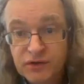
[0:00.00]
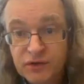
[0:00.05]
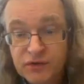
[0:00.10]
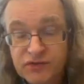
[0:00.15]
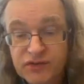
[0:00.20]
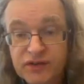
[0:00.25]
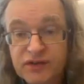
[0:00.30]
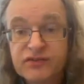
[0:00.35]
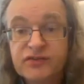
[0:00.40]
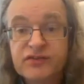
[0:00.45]

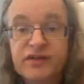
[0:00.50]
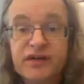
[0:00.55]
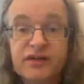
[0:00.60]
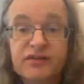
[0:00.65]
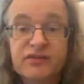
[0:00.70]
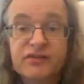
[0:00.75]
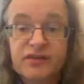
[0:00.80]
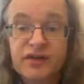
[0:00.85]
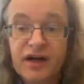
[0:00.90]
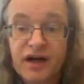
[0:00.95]
news is
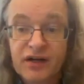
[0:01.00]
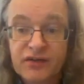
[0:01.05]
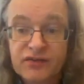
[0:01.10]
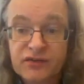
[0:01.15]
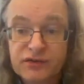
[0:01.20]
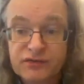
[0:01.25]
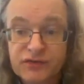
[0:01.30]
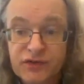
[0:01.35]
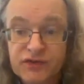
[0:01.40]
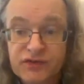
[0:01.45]
that
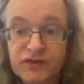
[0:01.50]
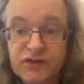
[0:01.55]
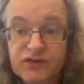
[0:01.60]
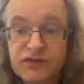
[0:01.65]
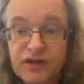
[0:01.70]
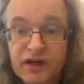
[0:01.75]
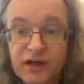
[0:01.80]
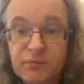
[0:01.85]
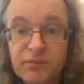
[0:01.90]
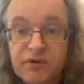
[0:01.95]
astrophysics
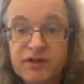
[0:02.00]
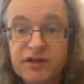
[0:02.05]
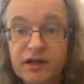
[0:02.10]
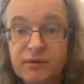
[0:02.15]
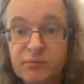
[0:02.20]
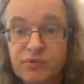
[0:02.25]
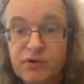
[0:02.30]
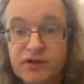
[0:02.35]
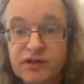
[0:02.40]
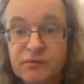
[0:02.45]
can be
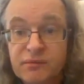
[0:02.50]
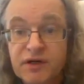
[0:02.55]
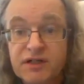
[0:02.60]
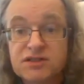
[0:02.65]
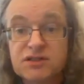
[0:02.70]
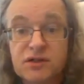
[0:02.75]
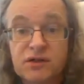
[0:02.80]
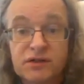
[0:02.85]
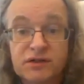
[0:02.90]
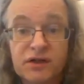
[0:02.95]
done pretty
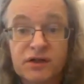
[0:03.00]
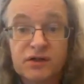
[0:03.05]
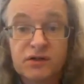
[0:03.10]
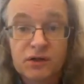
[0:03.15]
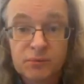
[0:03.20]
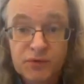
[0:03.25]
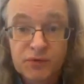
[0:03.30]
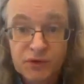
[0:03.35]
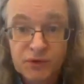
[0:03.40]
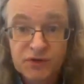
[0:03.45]
much on your
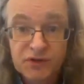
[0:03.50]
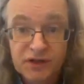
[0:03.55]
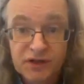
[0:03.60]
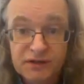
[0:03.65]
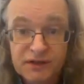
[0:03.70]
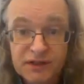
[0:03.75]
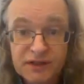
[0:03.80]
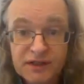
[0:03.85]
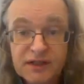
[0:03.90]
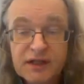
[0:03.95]
computer.
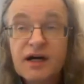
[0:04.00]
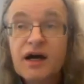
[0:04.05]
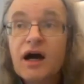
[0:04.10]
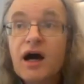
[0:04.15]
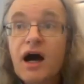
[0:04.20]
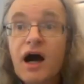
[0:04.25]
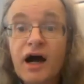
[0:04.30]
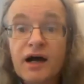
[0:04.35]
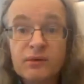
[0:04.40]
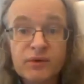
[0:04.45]

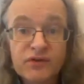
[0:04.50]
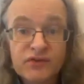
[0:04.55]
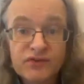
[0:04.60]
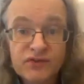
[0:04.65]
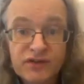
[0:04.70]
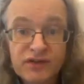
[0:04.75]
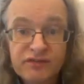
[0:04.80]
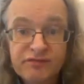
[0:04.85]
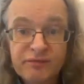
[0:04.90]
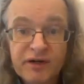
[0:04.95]
I
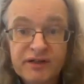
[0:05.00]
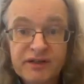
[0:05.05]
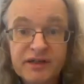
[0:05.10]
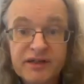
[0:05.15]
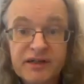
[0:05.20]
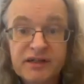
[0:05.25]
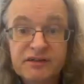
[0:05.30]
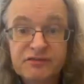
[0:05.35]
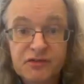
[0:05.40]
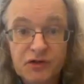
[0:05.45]
receive my
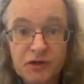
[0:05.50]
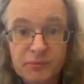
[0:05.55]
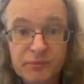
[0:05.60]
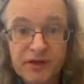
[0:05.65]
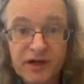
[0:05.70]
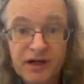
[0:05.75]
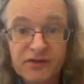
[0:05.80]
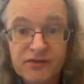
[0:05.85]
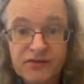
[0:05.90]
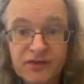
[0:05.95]
data from
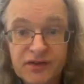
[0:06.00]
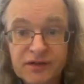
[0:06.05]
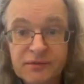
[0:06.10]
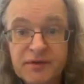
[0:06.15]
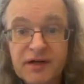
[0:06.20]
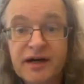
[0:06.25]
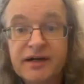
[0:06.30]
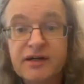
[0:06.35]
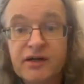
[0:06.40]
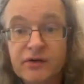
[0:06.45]
NASA,
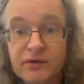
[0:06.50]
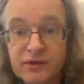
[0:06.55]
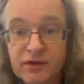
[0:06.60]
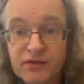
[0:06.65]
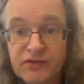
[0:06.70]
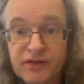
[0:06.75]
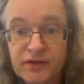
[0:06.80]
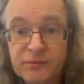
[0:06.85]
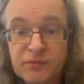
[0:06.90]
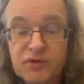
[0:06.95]
I
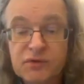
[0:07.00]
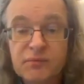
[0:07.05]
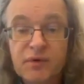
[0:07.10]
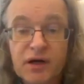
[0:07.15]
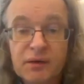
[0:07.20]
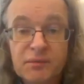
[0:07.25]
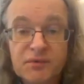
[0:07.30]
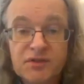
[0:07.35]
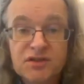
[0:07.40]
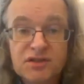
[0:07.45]
download them to
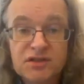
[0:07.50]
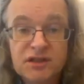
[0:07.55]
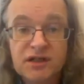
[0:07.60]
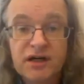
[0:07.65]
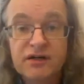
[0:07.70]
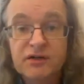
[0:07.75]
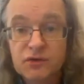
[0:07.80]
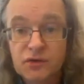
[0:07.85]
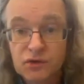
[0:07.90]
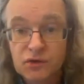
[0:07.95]
my machine,
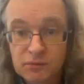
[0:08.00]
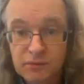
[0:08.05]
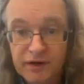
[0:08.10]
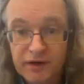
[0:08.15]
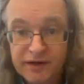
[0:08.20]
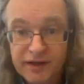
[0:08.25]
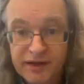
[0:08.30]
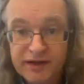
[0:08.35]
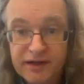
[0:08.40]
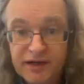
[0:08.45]
I do all
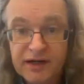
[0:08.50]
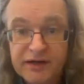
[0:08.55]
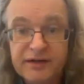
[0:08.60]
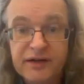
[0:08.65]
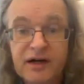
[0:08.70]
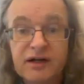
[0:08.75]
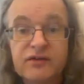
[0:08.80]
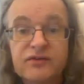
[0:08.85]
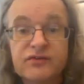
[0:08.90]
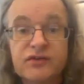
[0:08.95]
my data
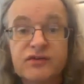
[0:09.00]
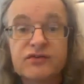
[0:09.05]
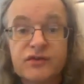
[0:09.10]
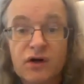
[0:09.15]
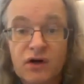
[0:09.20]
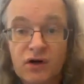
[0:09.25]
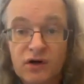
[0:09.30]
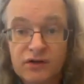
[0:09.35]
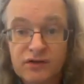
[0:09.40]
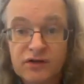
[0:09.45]
analysis
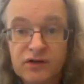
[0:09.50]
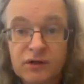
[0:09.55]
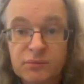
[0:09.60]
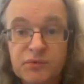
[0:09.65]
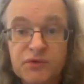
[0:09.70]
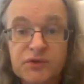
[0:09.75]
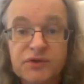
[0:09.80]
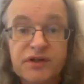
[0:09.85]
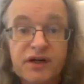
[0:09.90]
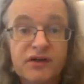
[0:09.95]
on the
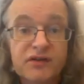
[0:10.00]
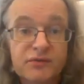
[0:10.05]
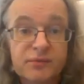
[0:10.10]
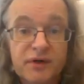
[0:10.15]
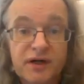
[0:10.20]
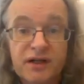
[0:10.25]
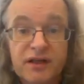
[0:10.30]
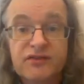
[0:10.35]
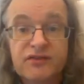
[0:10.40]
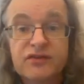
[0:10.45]
computer as
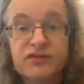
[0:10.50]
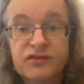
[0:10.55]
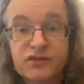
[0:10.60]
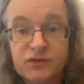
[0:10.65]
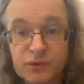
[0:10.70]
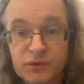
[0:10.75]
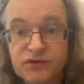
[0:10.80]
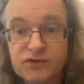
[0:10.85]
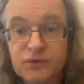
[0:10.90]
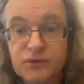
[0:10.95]
well, and the
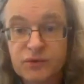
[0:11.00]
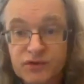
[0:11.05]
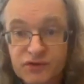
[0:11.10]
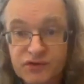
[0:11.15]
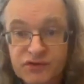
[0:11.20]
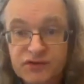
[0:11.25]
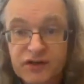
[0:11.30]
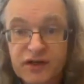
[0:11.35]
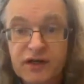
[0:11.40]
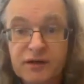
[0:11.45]
students do the
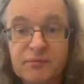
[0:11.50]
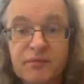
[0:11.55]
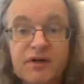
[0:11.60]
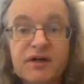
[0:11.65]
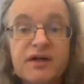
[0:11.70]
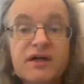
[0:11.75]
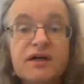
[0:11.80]
same.